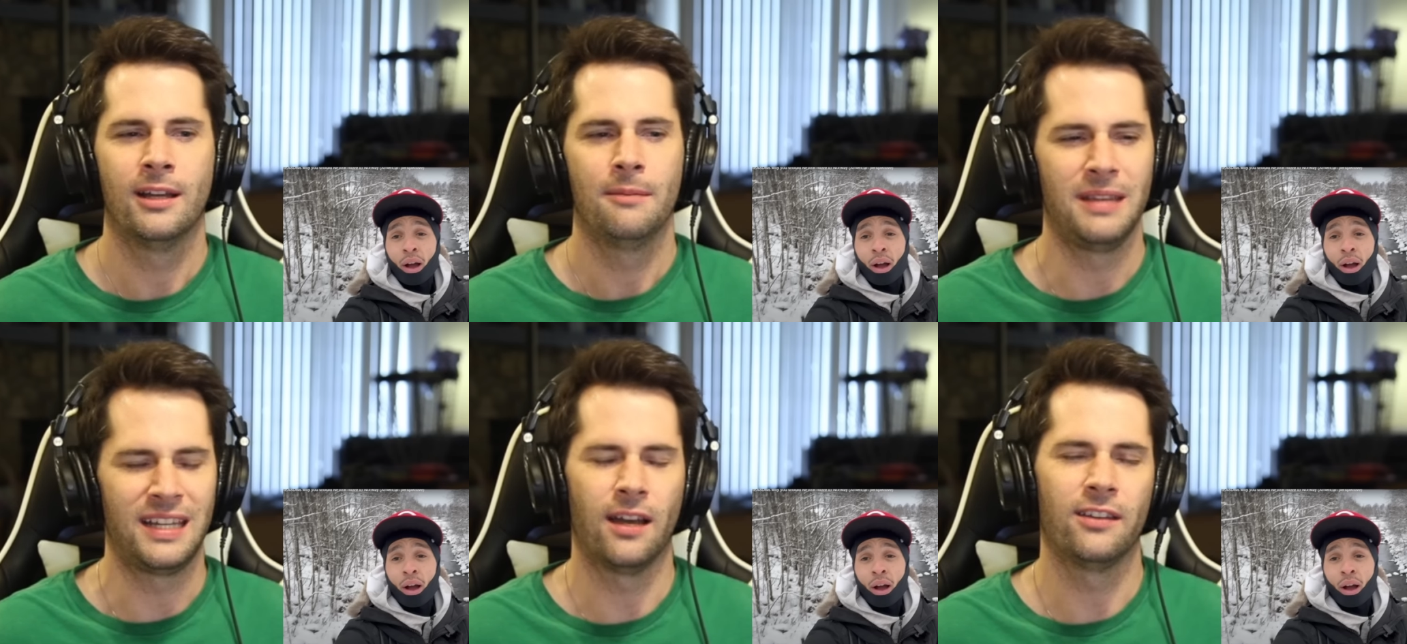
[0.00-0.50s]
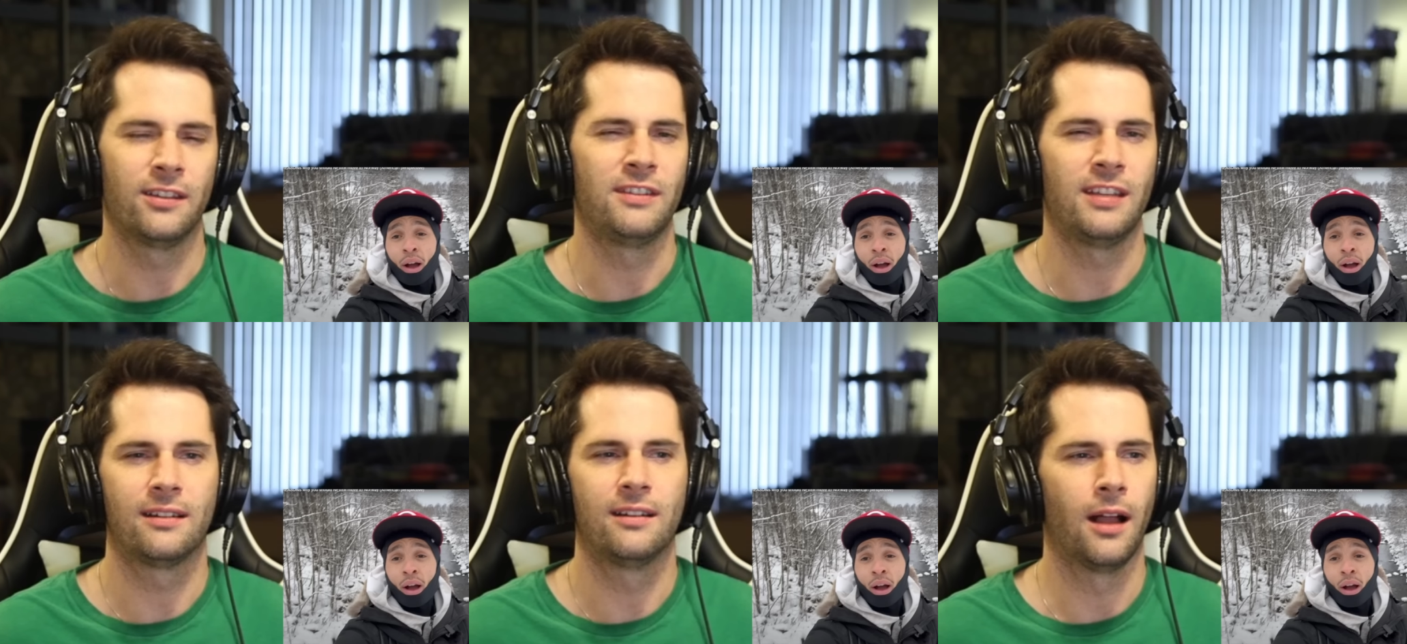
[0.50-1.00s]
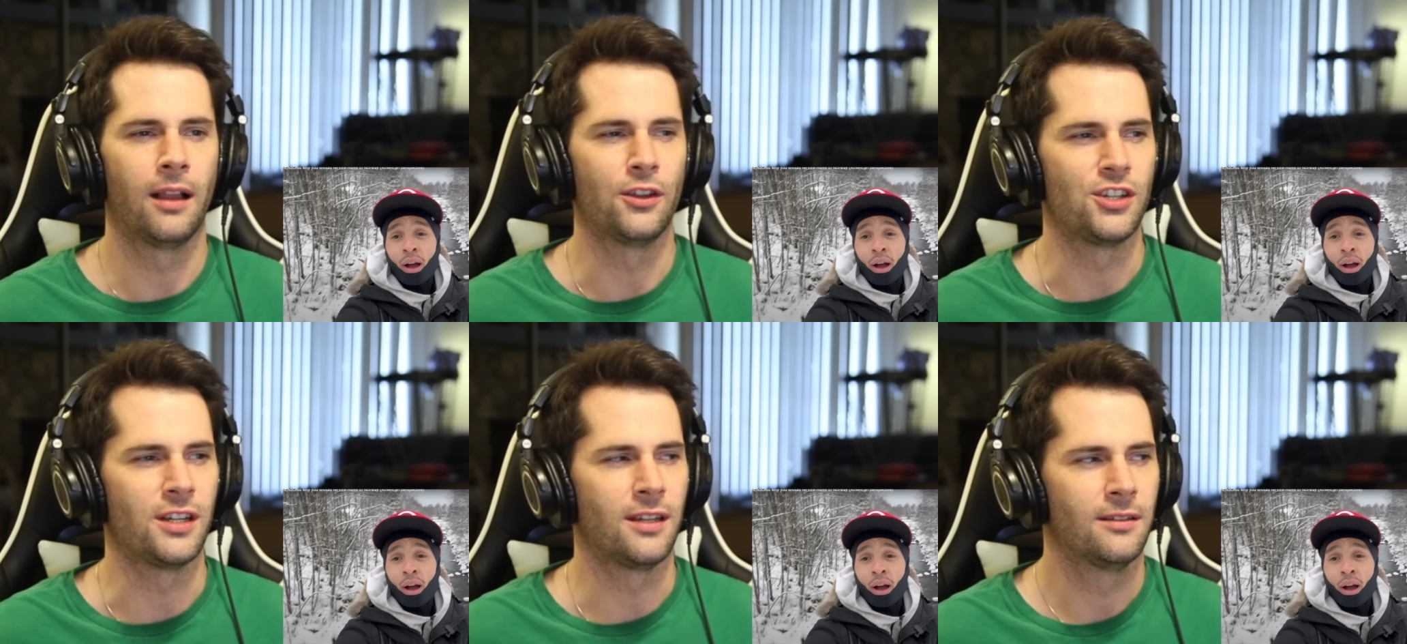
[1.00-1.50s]
Speaker 1: because of
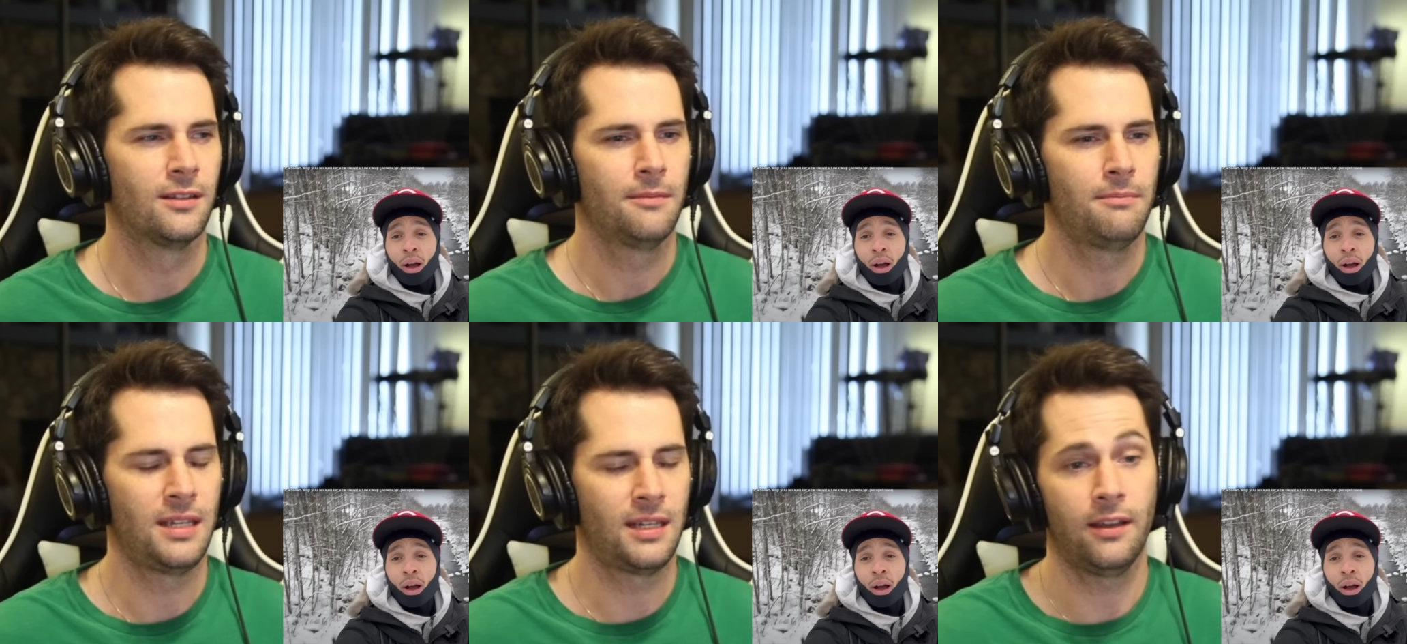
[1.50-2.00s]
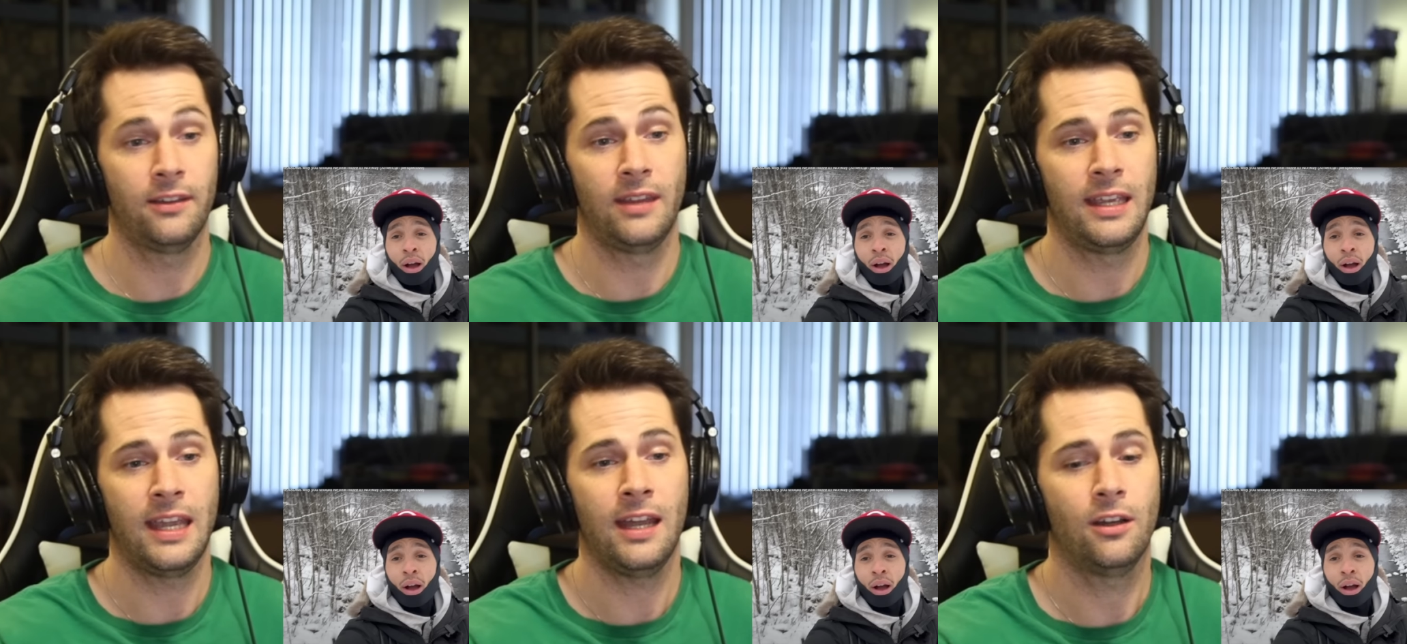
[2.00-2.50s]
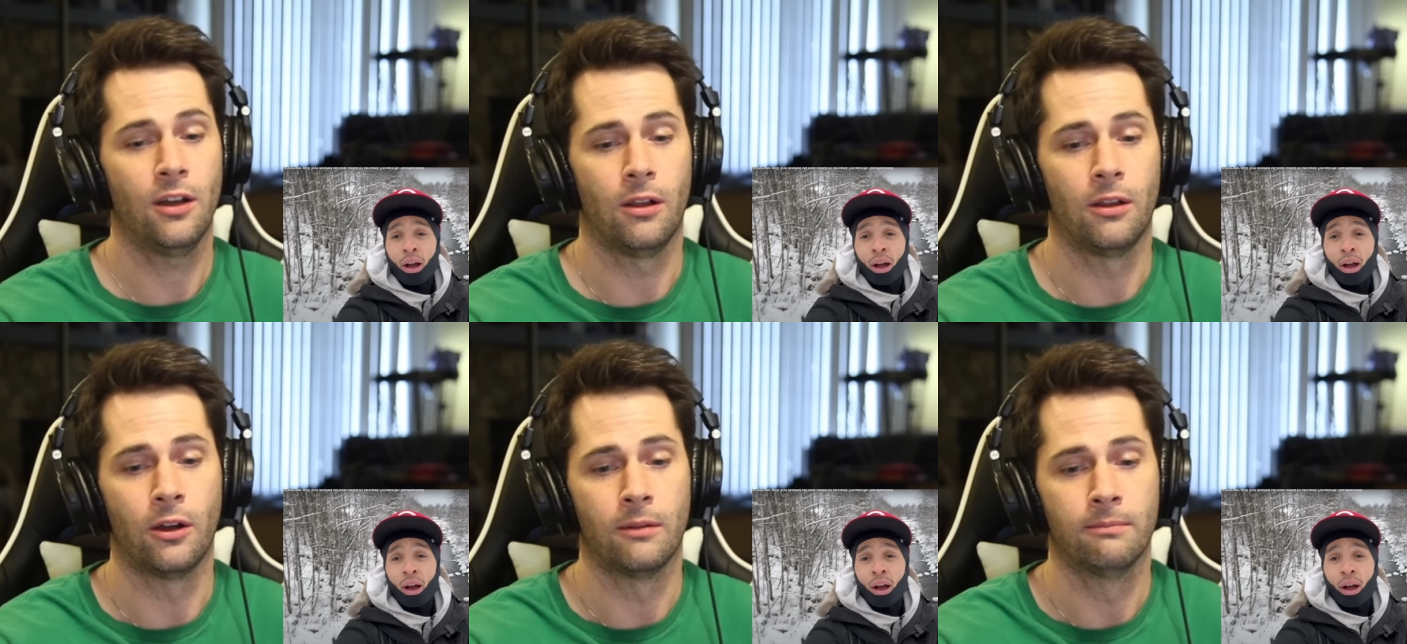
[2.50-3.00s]
technology, because they can call
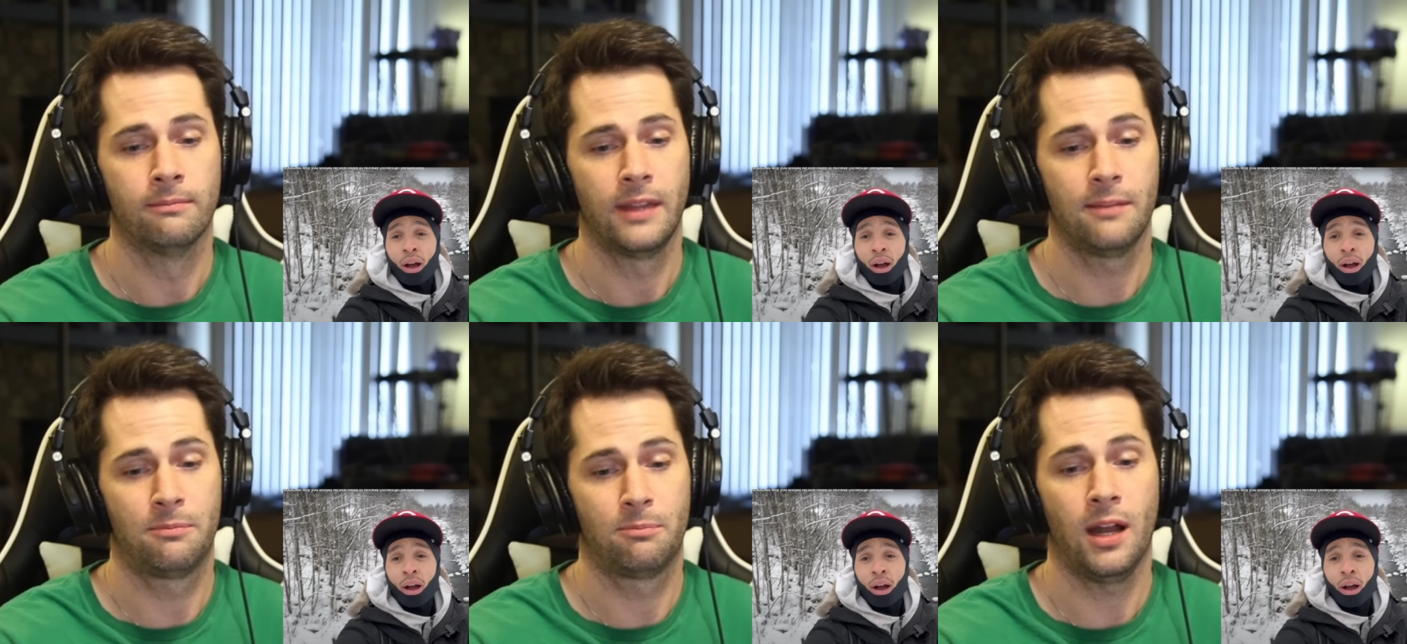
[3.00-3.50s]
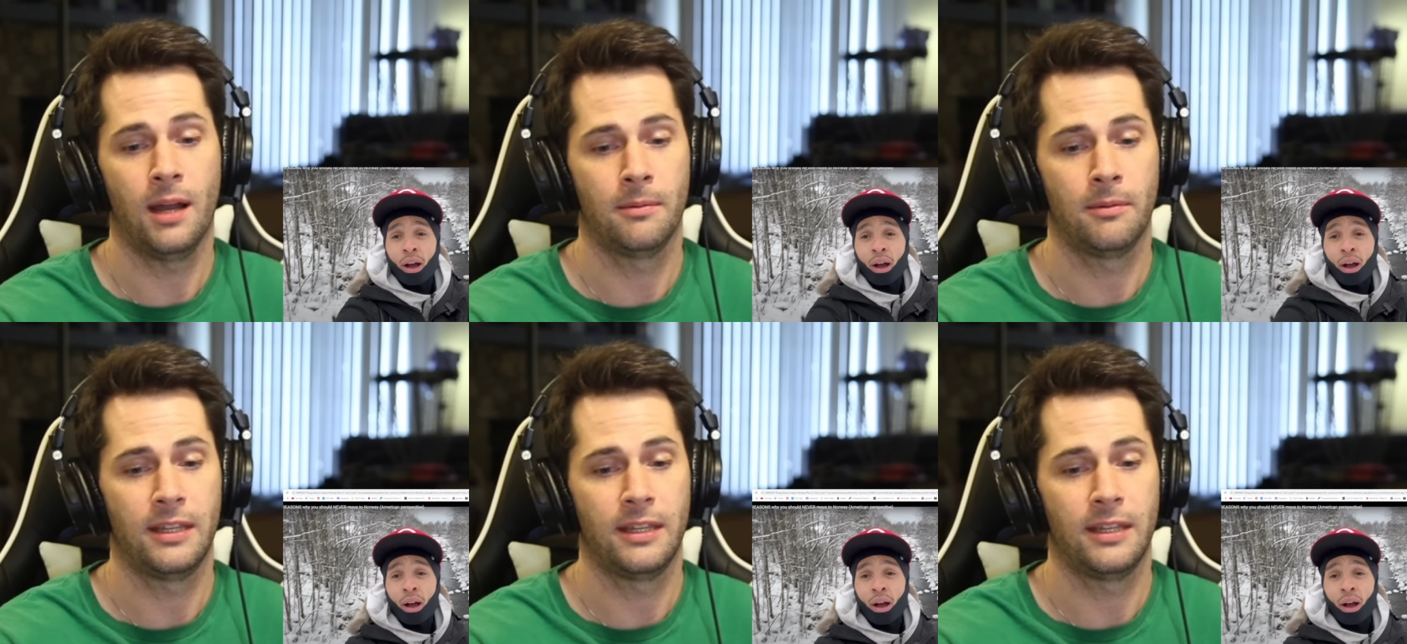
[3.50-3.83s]
home. That probably